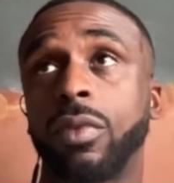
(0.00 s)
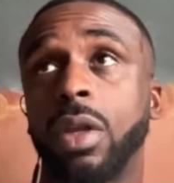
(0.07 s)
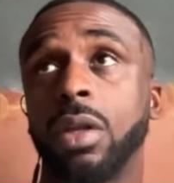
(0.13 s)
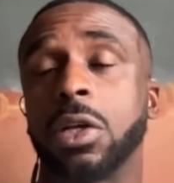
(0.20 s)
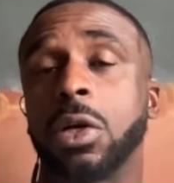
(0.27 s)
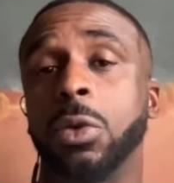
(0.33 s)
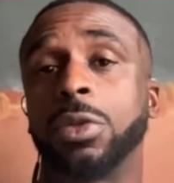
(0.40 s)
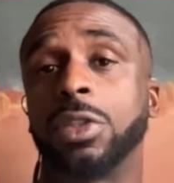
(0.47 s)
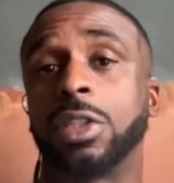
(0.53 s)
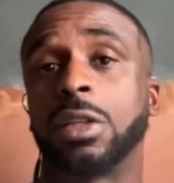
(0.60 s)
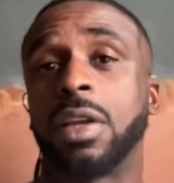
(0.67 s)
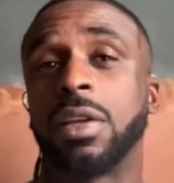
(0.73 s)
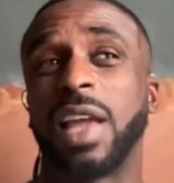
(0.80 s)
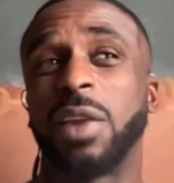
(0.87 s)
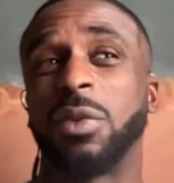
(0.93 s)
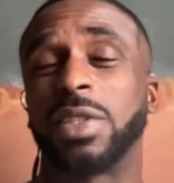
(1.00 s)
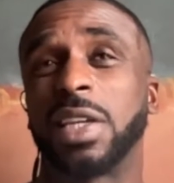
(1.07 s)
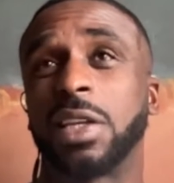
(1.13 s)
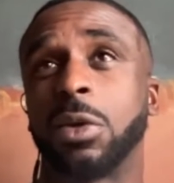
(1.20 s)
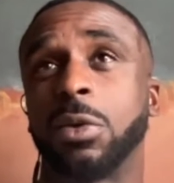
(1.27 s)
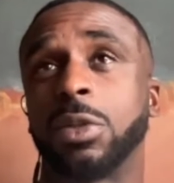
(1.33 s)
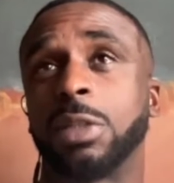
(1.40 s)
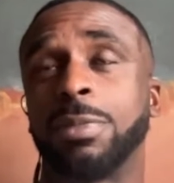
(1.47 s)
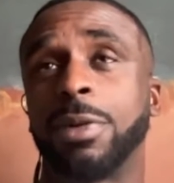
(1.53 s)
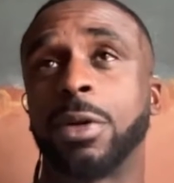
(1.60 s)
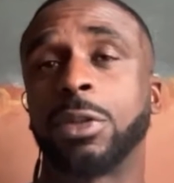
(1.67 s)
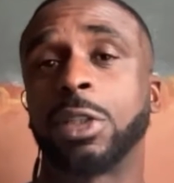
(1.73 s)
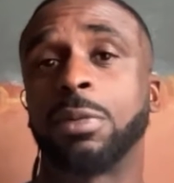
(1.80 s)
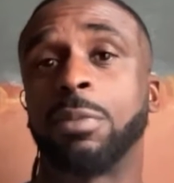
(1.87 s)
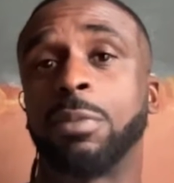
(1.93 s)
I don't say
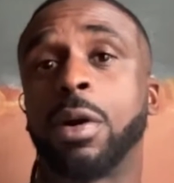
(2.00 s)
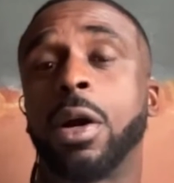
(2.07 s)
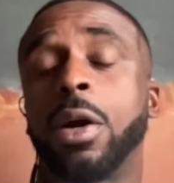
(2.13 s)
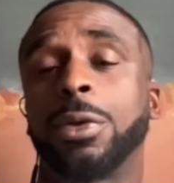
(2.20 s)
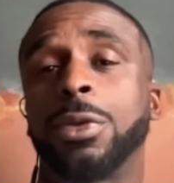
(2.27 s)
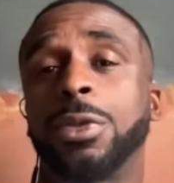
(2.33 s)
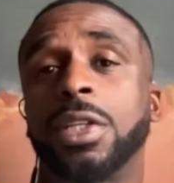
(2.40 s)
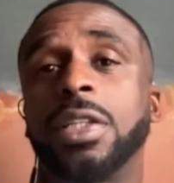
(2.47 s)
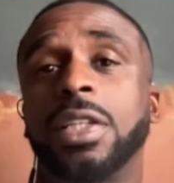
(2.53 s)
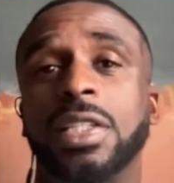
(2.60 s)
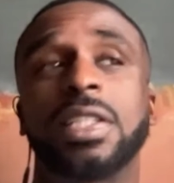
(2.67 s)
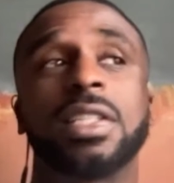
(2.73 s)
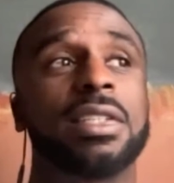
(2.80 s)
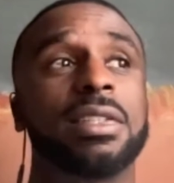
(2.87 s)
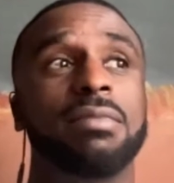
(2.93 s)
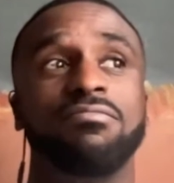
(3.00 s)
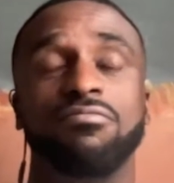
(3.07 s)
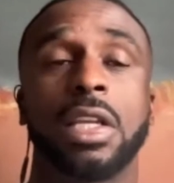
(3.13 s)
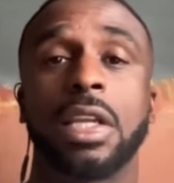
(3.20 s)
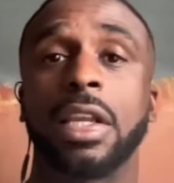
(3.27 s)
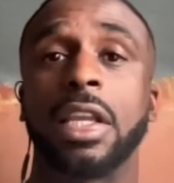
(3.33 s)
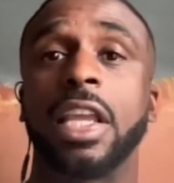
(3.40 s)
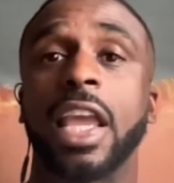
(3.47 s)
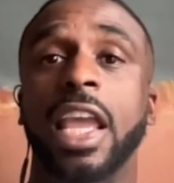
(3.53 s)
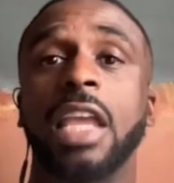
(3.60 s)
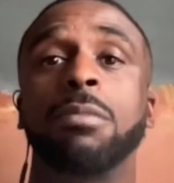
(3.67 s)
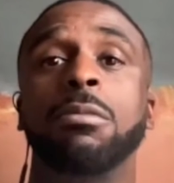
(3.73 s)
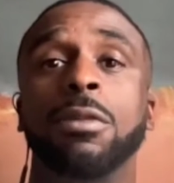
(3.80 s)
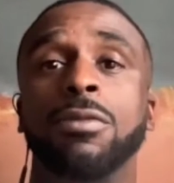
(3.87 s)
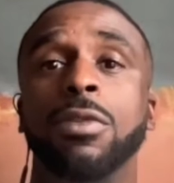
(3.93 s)
co-conspirators, but partners in this
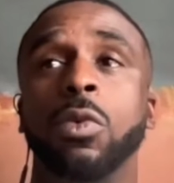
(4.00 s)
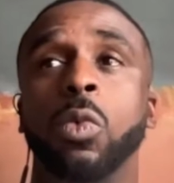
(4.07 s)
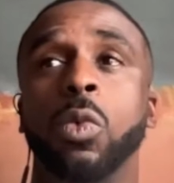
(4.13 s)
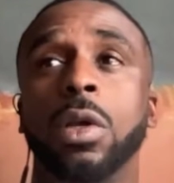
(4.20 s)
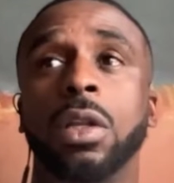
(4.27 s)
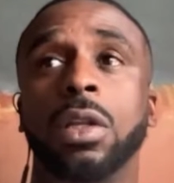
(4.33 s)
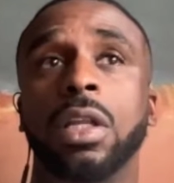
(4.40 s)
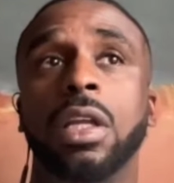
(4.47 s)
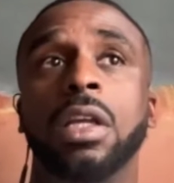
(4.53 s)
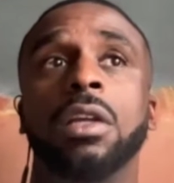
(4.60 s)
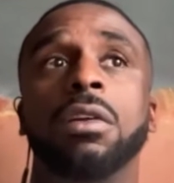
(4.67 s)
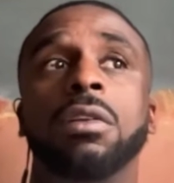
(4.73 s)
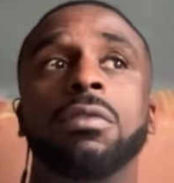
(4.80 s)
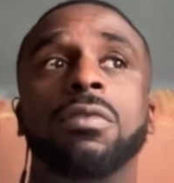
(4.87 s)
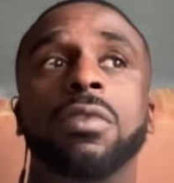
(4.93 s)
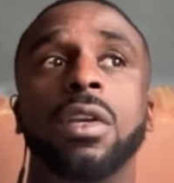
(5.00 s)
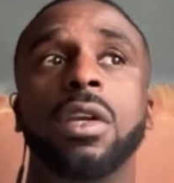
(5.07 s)
game, if you will, of